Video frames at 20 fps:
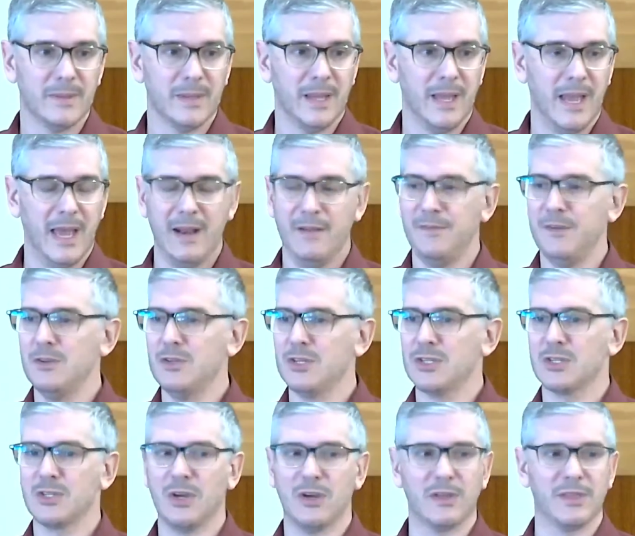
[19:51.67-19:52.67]
And if you
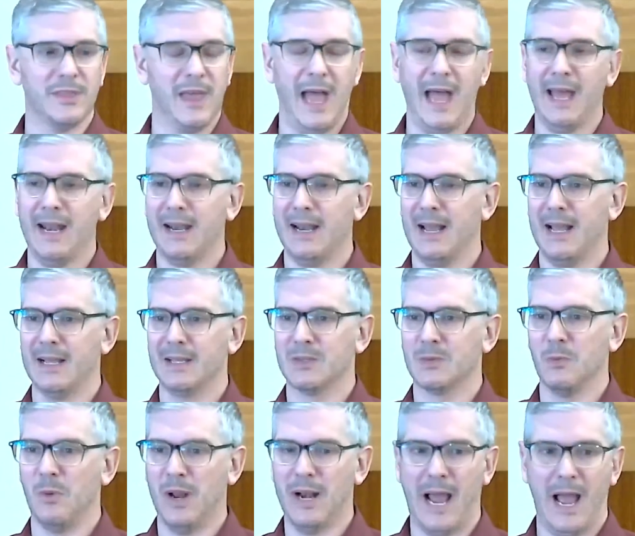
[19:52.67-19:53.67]
just took that as
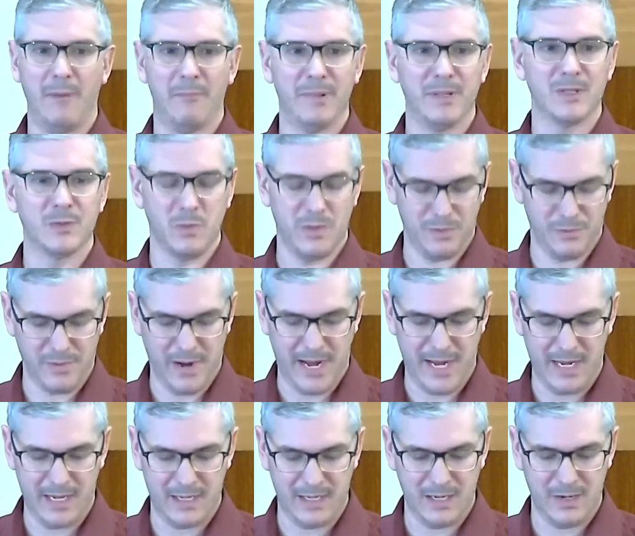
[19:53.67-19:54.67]
what happens with
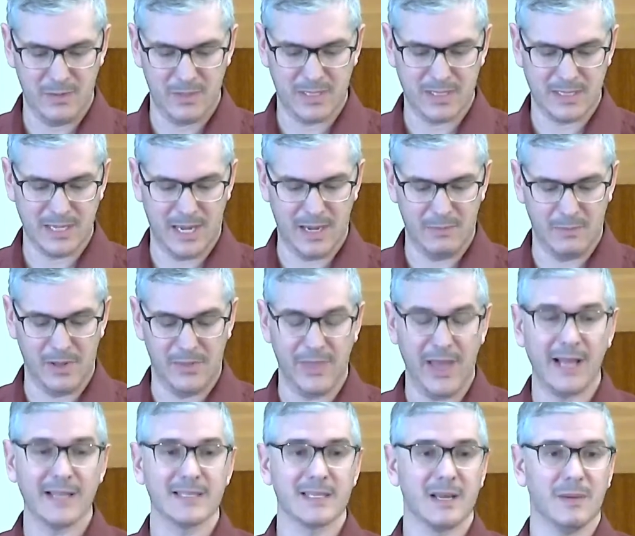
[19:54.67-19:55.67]
rain, you would say, well,
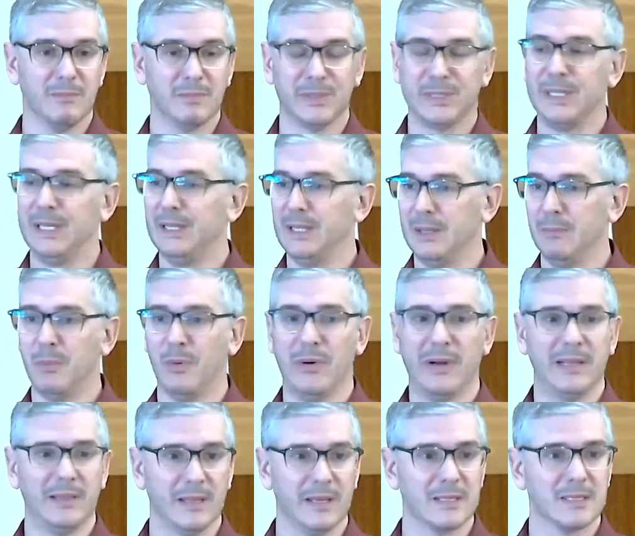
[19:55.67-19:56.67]
that's completely
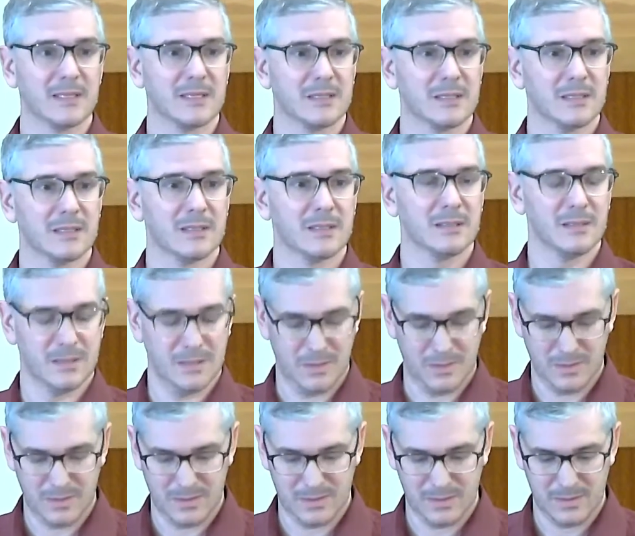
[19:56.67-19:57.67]
pointless.
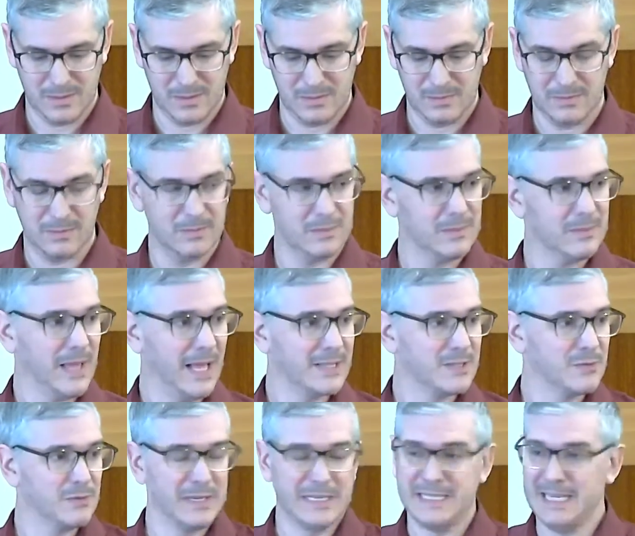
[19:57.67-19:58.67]

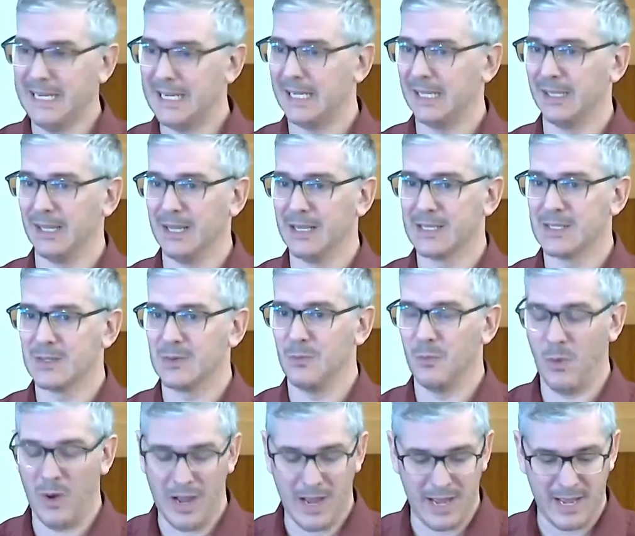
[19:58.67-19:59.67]
That's ridiculous.
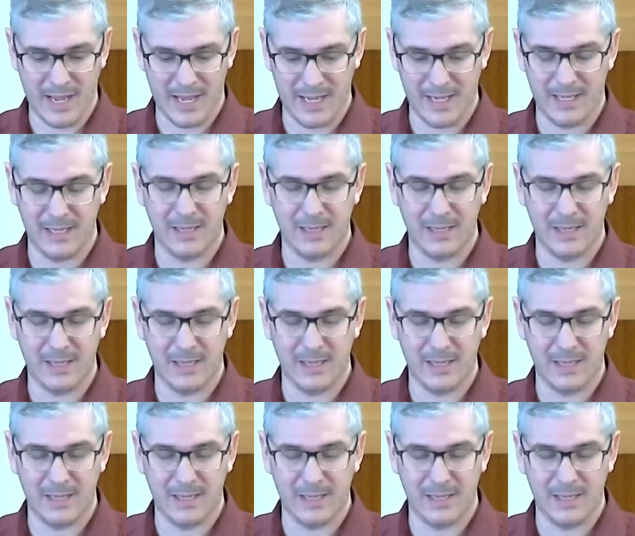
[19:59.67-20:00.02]
Why